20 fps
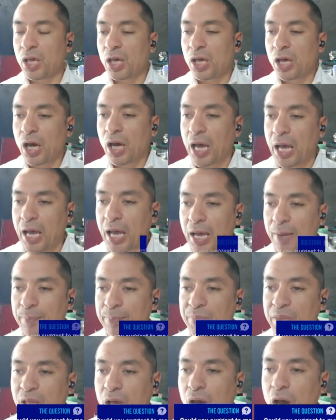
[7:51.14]

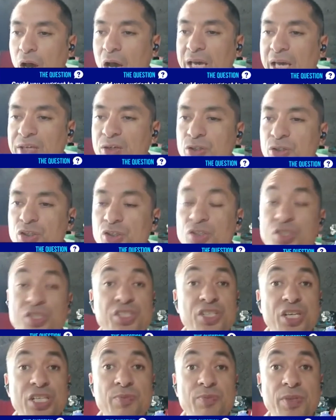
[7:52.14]
Hi, could you
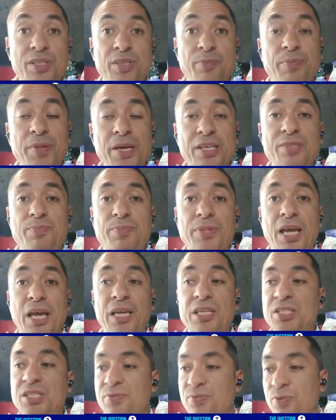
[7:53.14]
suggest me the best
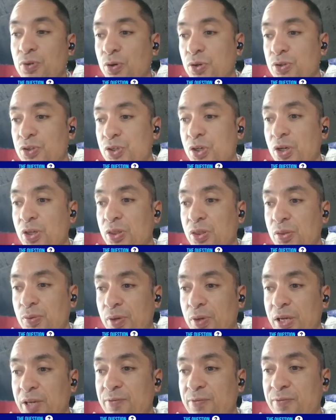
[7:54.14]
place for Cert
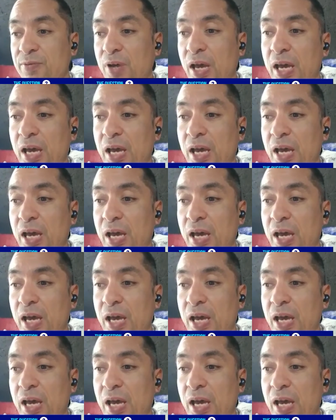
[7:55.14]
3